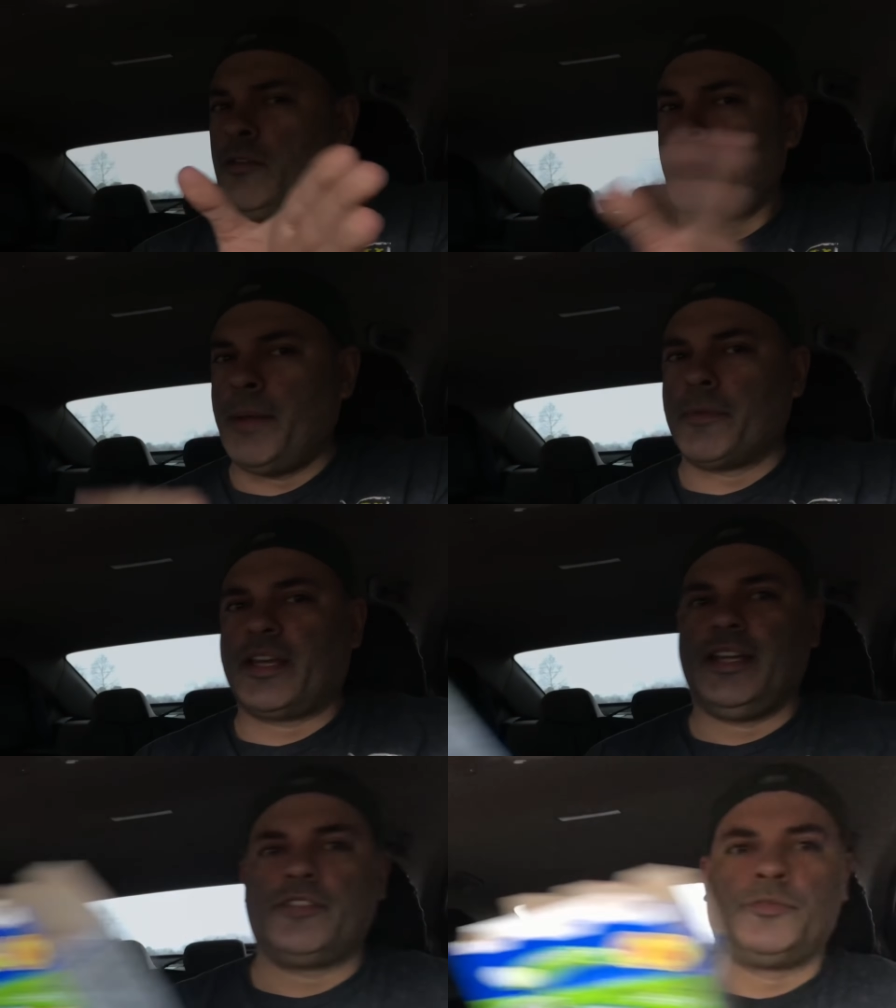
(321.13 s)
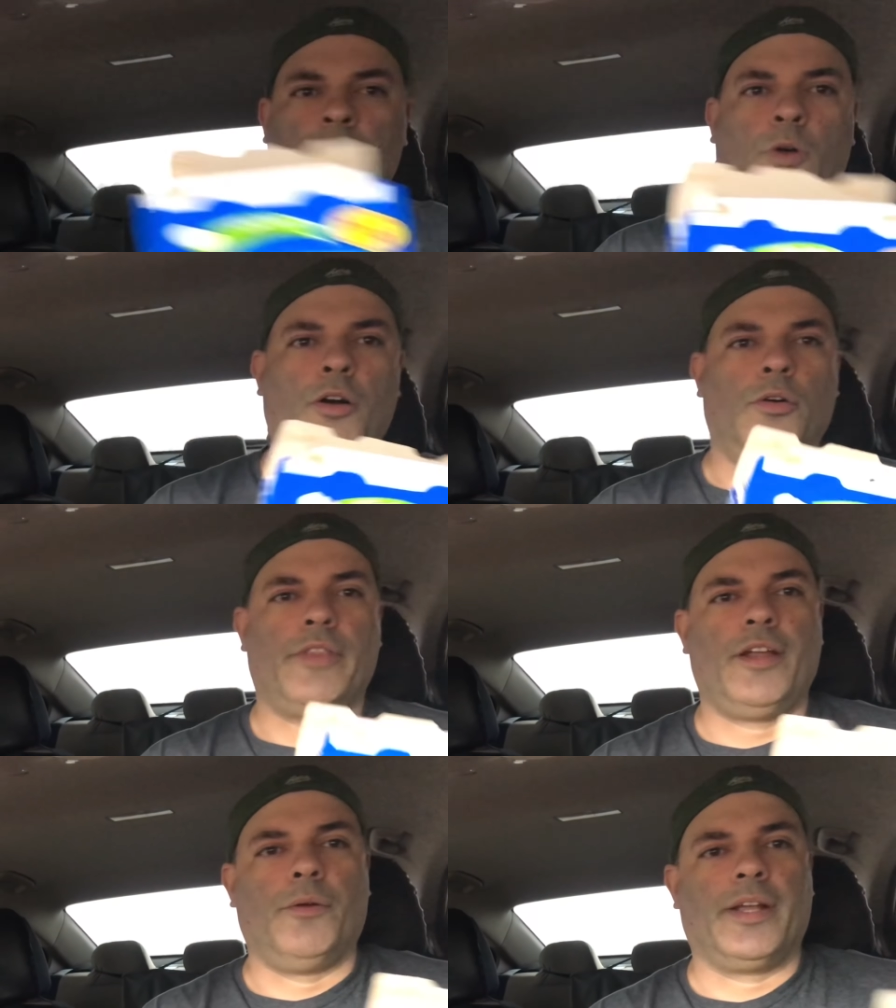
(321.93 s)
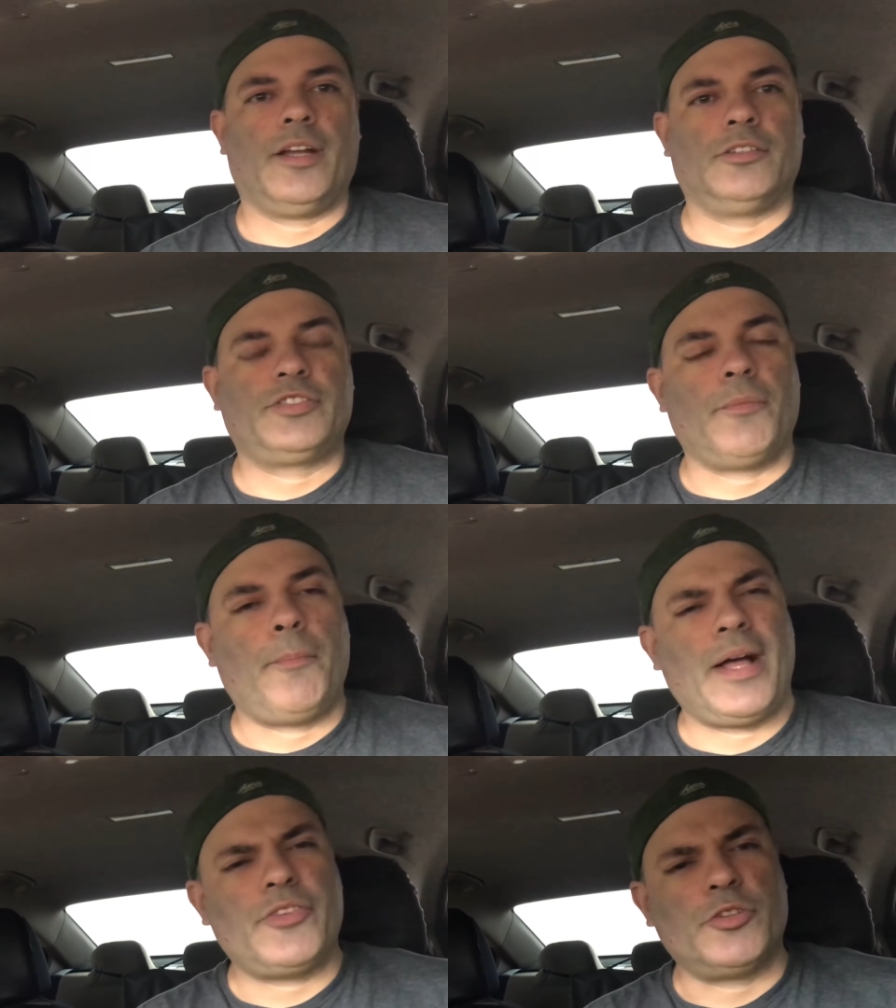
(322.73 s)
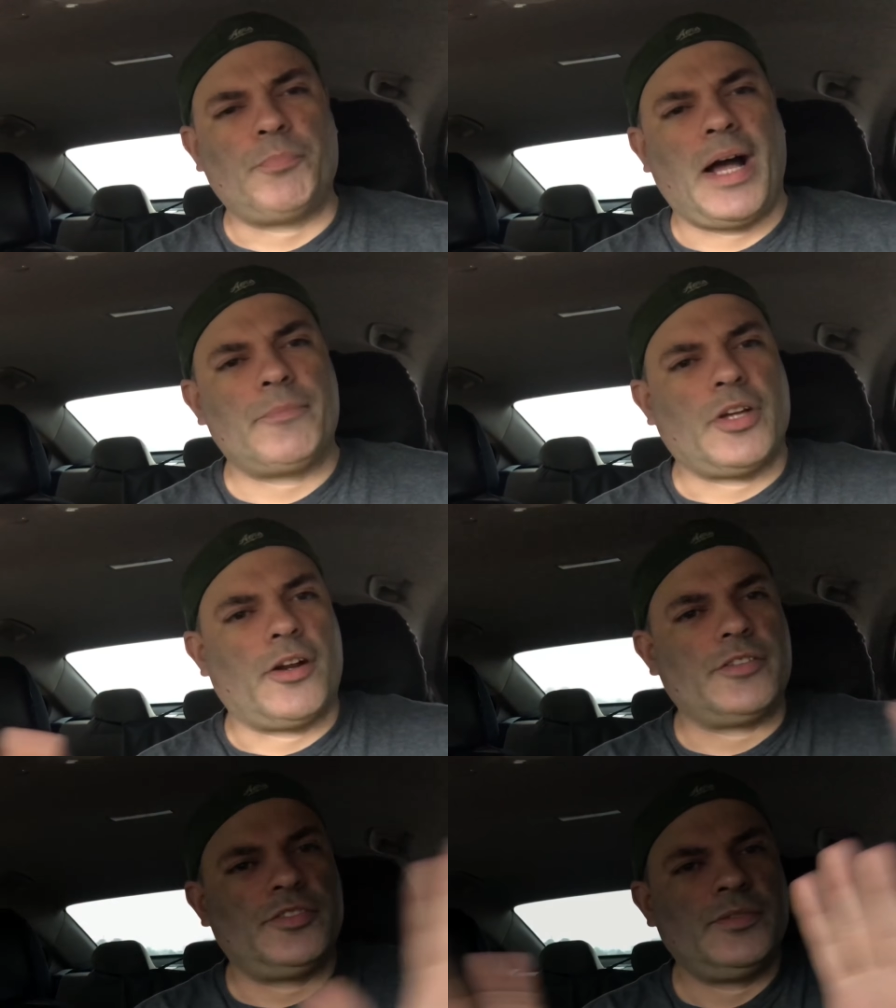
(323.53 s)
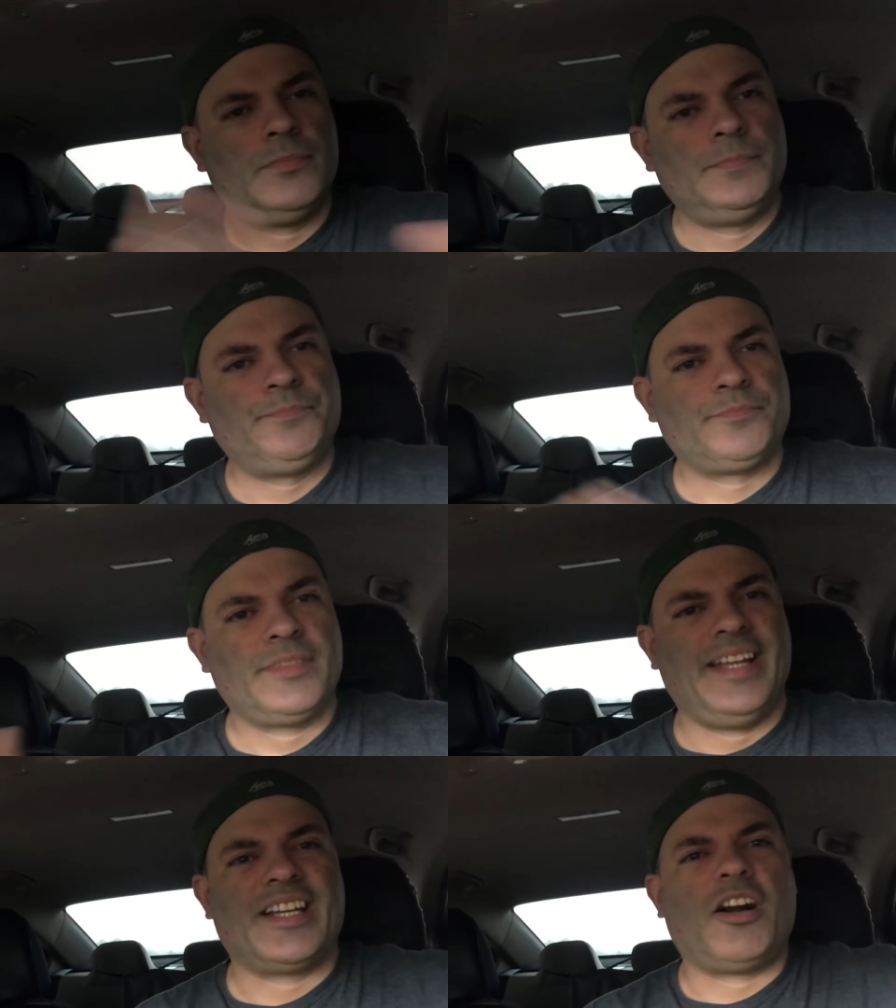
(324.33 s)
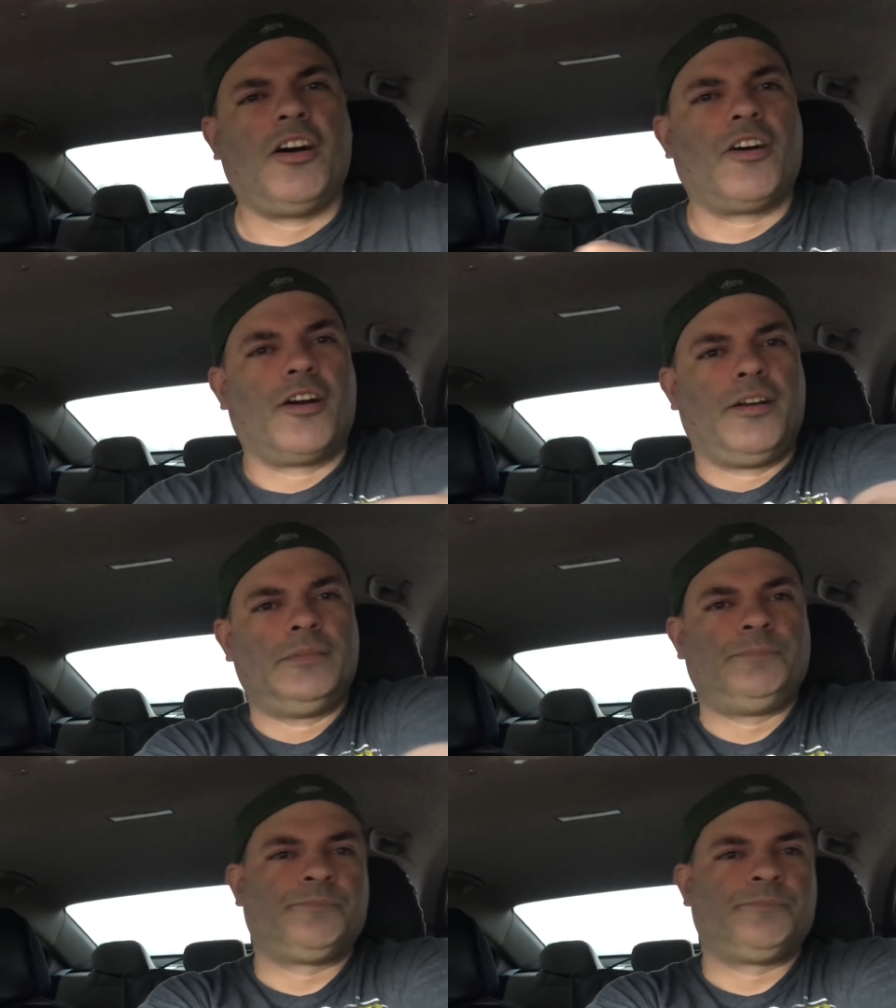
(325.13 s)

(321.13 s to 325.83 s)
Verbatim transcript: Remember, kids, whoa, there we go. Something about those Pop-Tarts in a car.